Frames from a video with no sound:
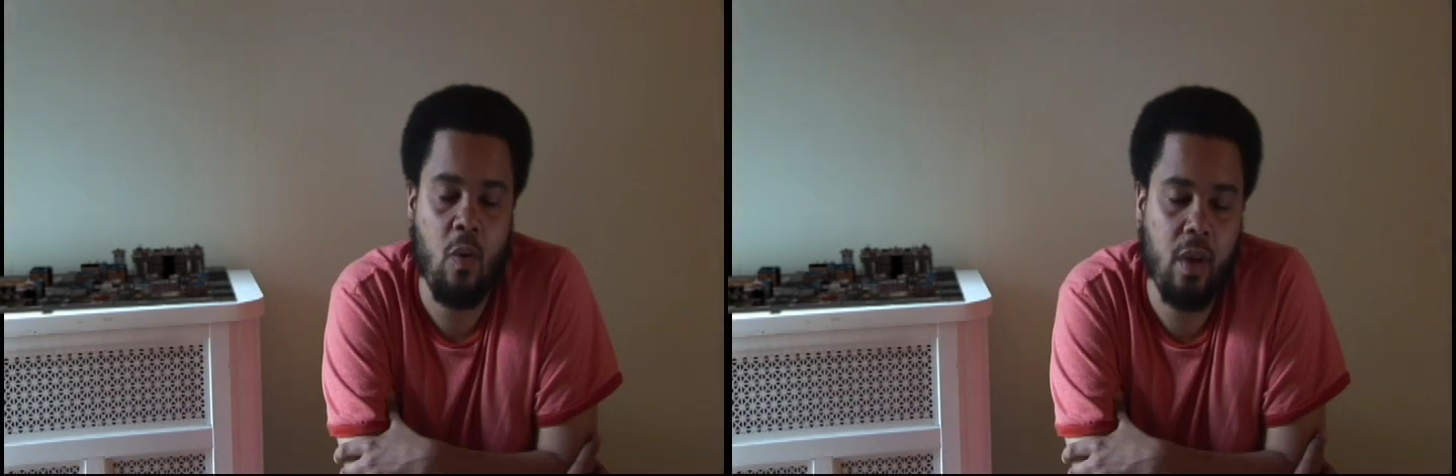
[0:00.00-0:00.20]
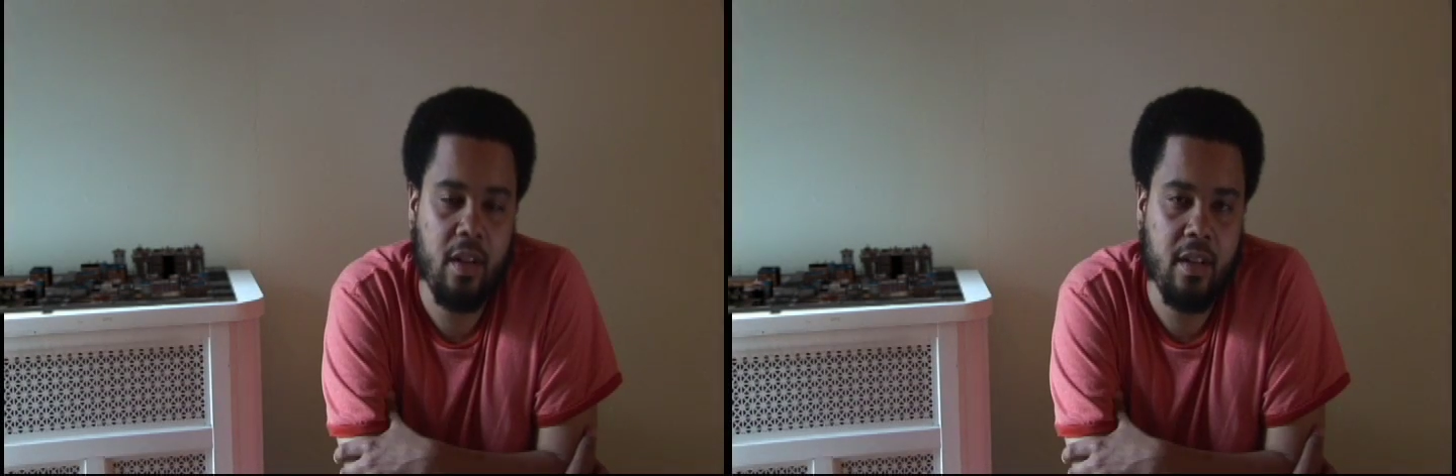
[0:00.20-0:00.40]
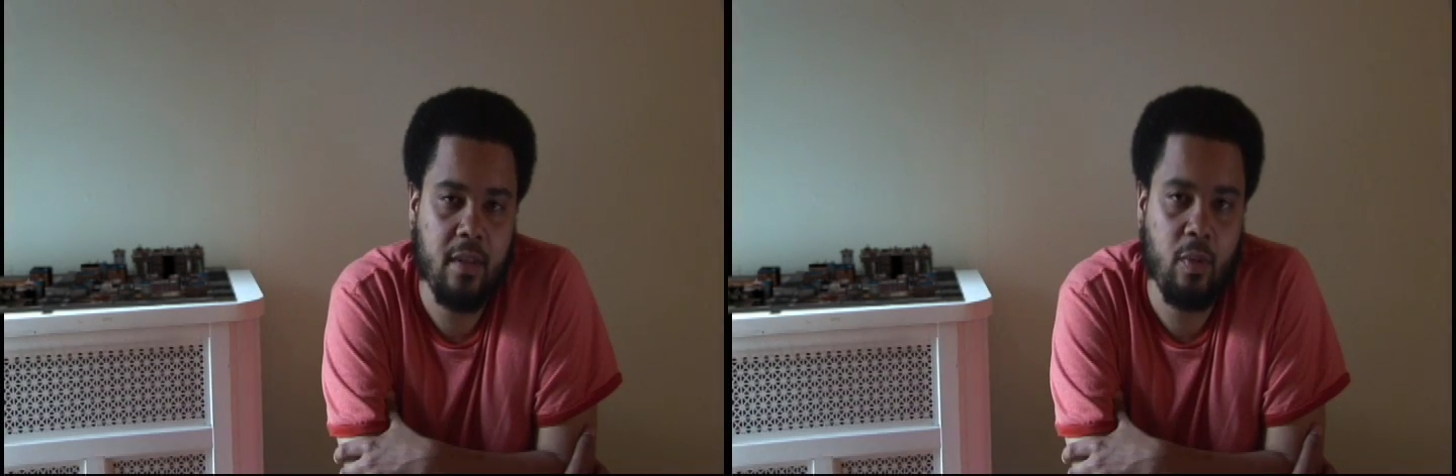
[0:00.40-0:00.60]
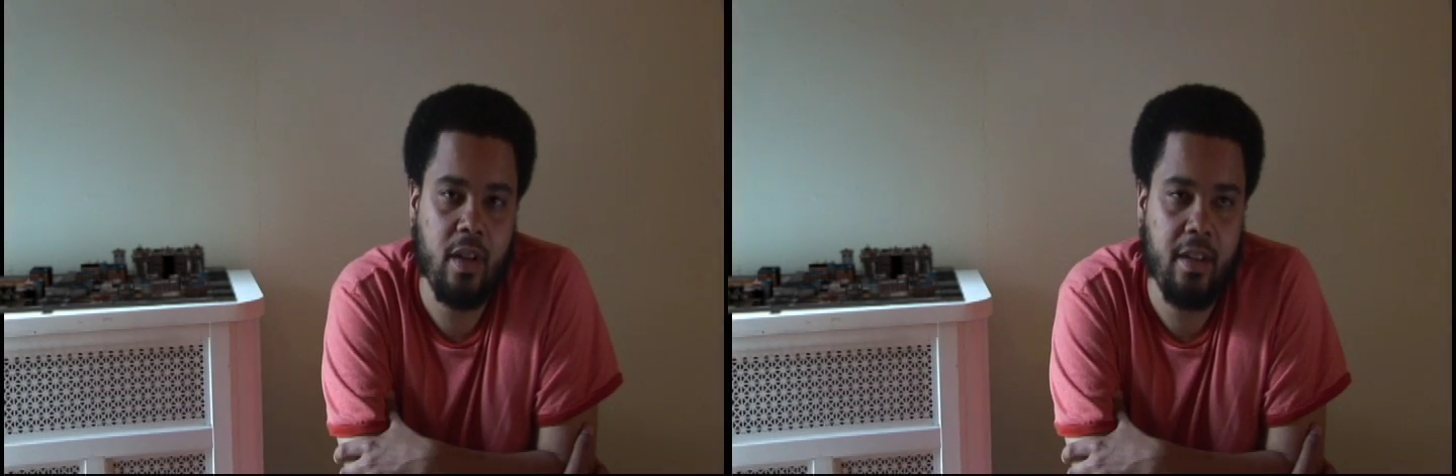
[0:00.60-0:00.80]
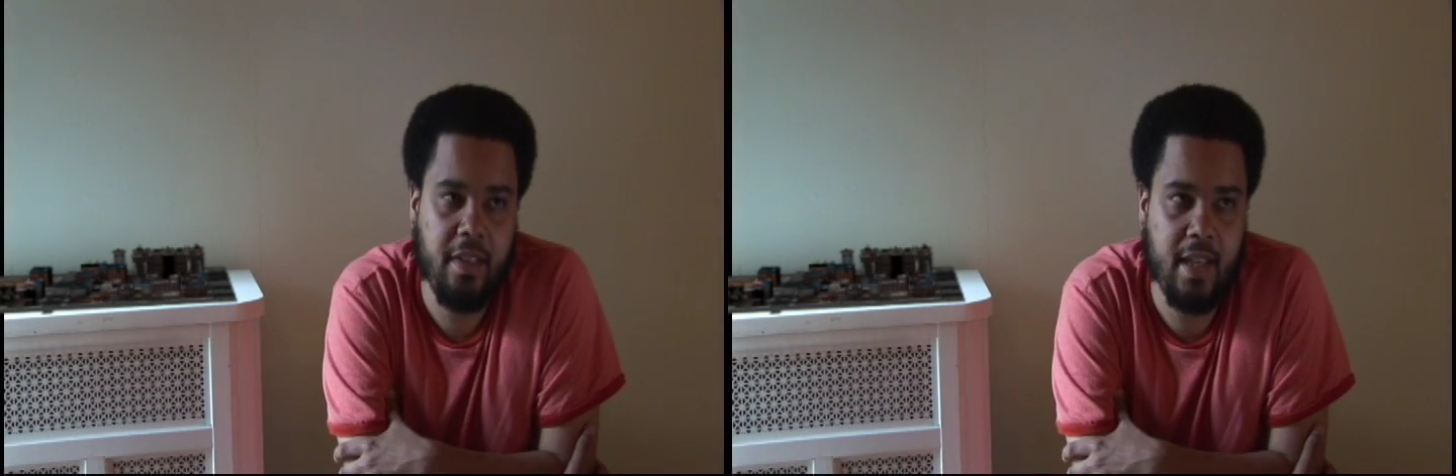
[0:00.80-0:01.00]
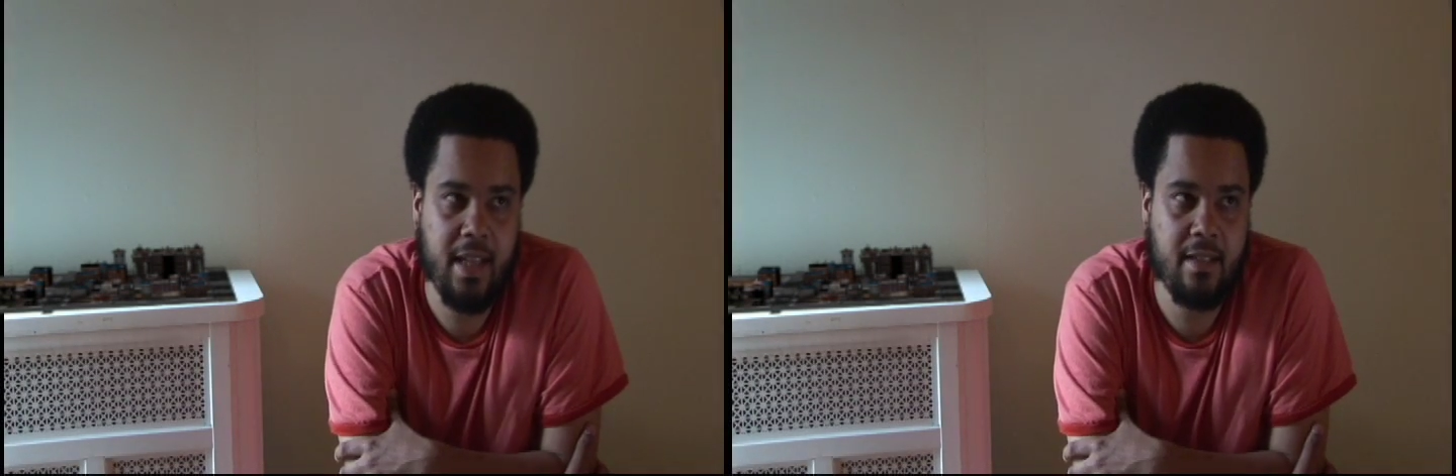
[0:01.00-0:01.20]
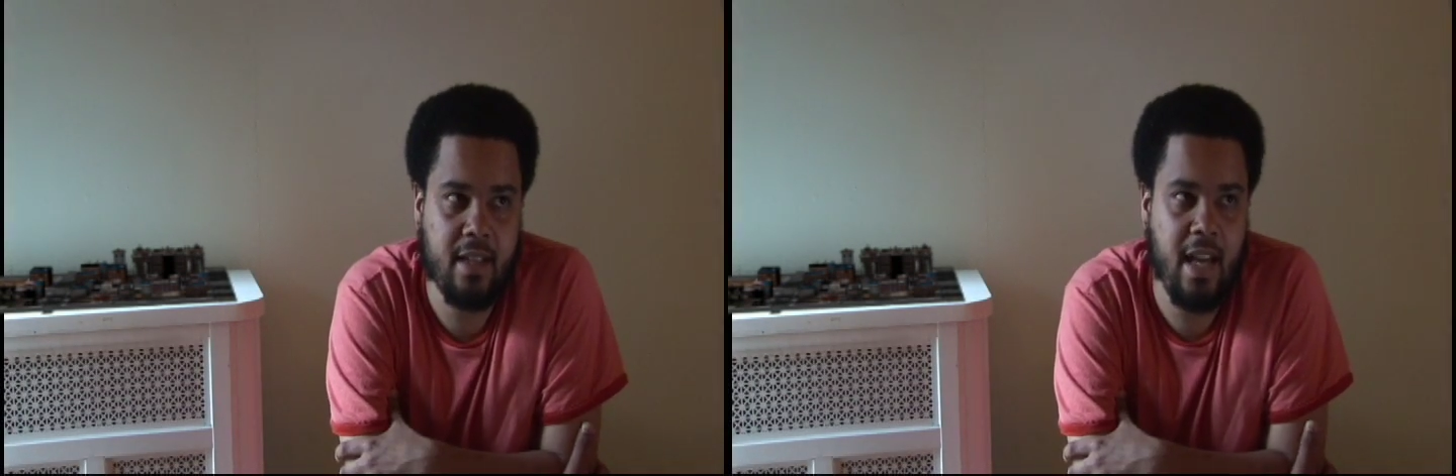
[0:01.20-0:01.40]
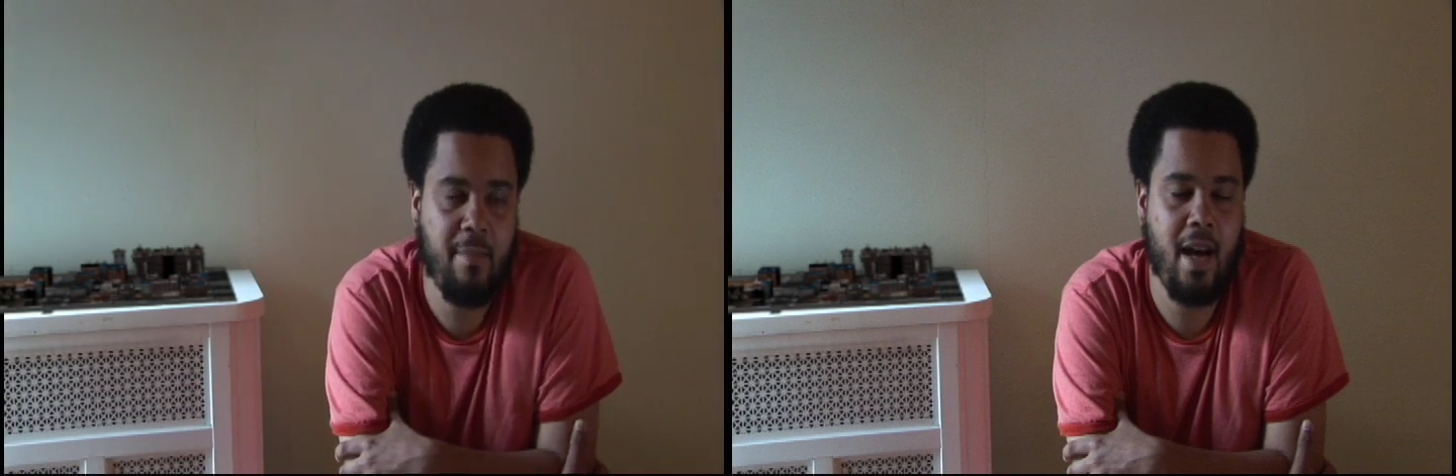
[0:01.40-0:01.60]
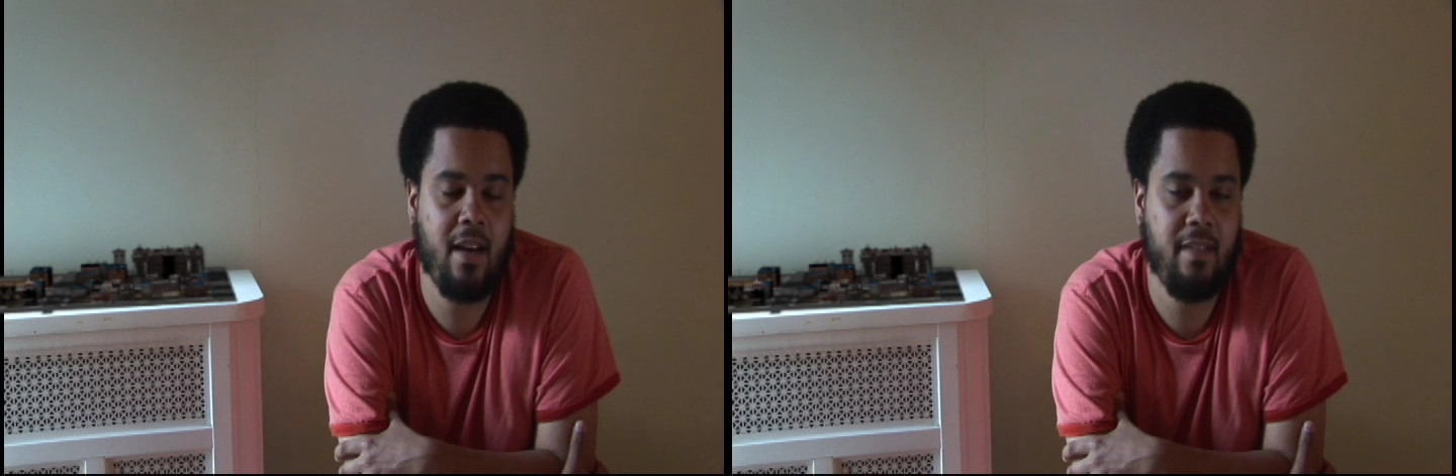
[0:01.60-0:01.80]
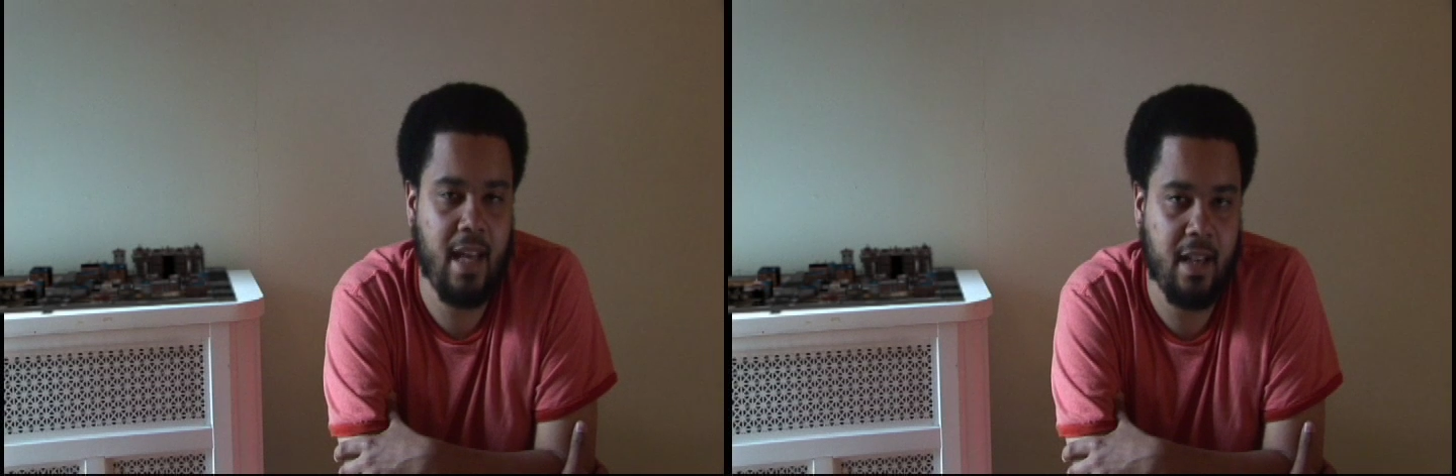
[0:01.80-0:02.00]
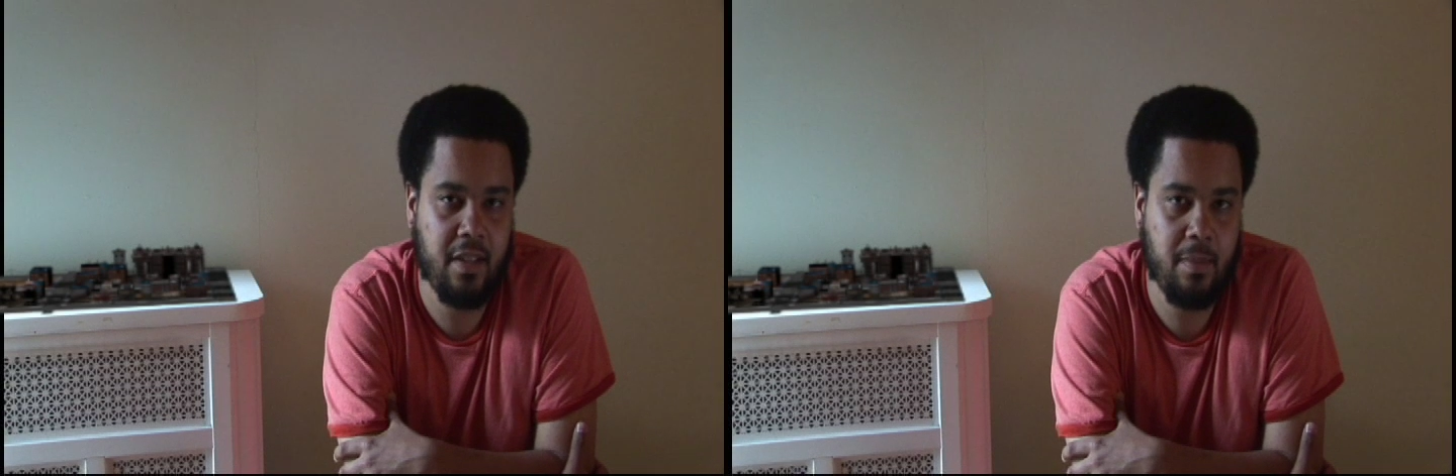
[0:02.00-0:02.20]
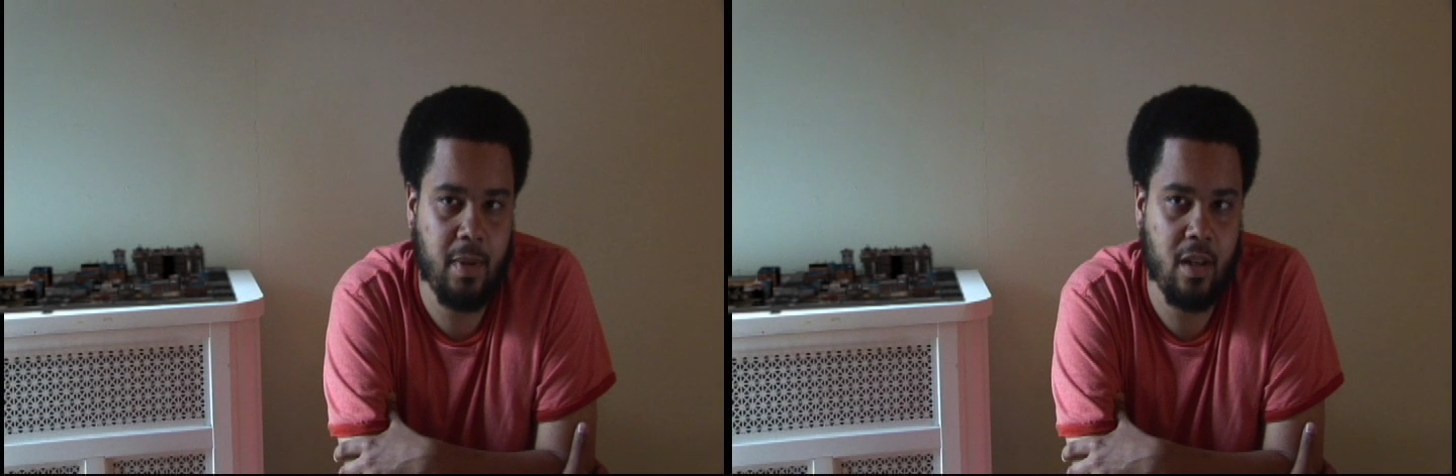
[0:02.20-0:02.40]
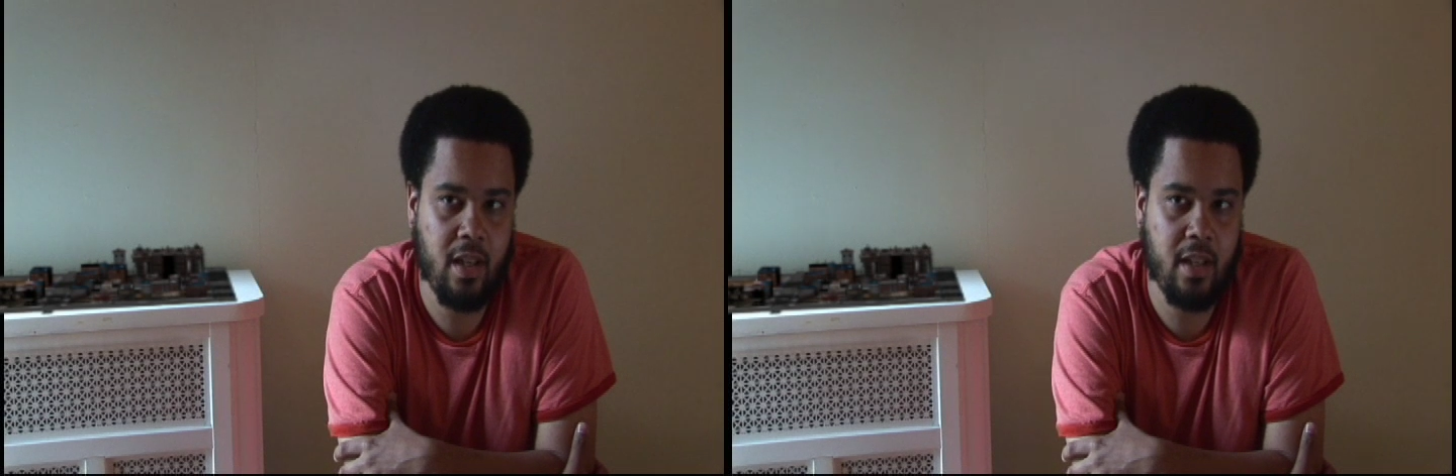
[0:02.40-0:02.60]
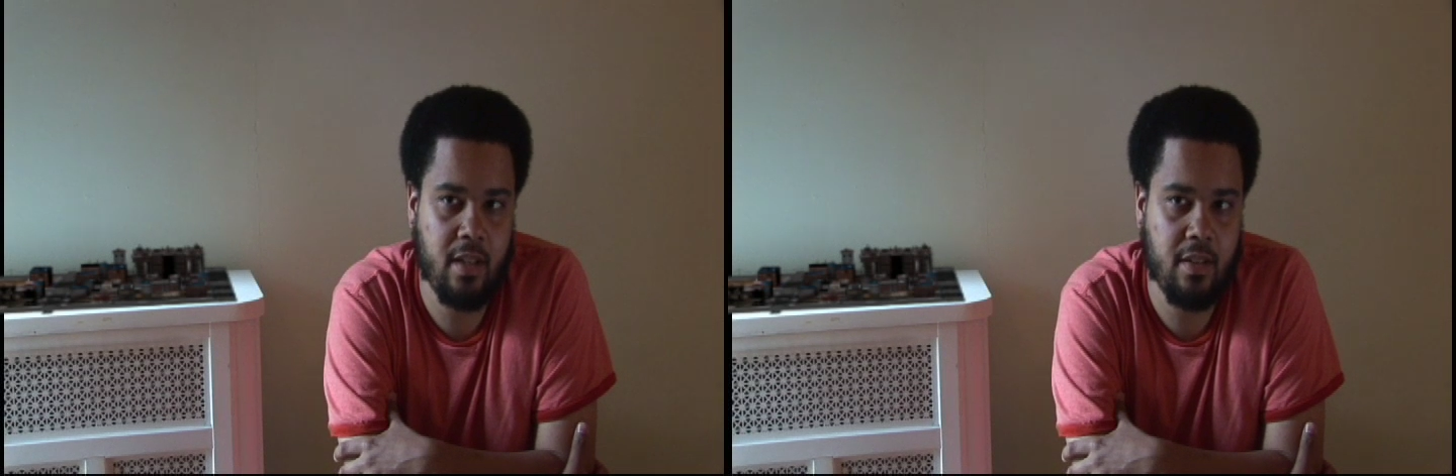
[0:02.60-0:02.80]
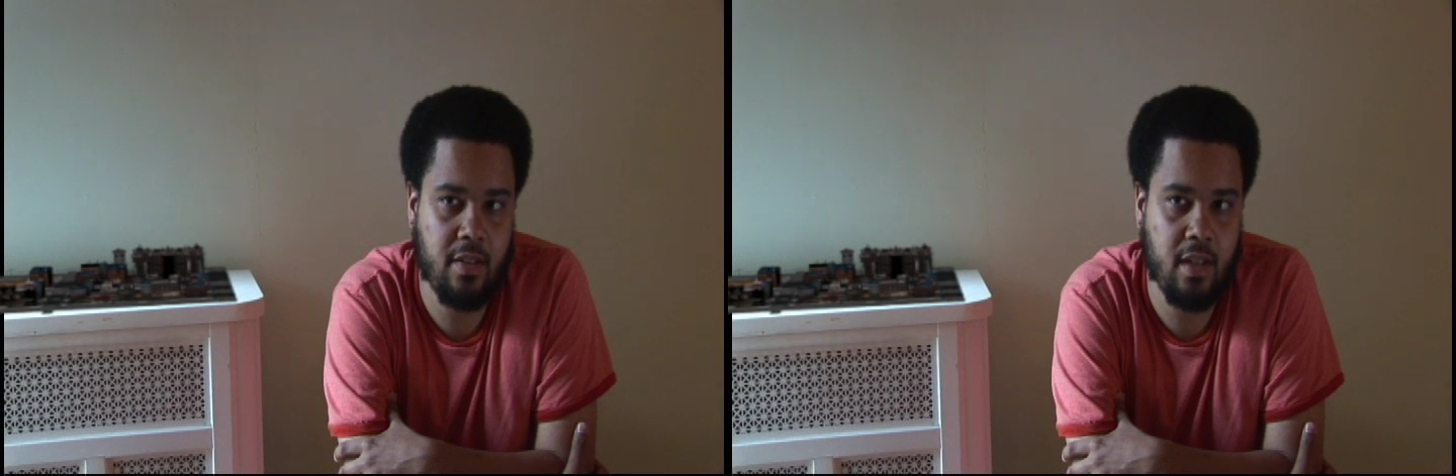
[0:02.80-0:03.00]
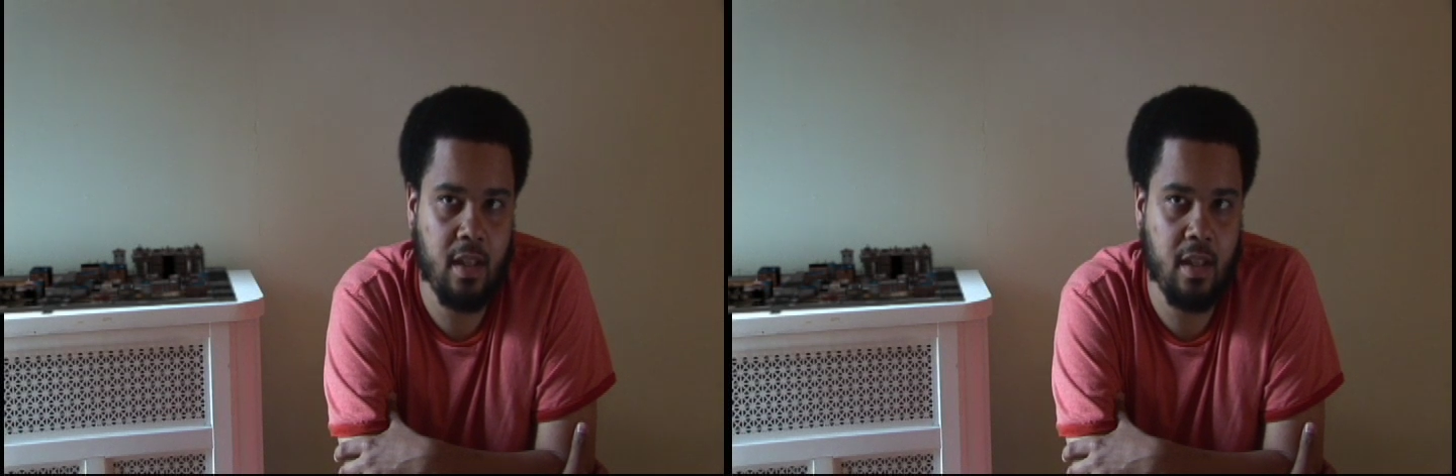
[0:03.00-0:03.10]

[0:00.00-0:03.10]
One of the things that came out of that experience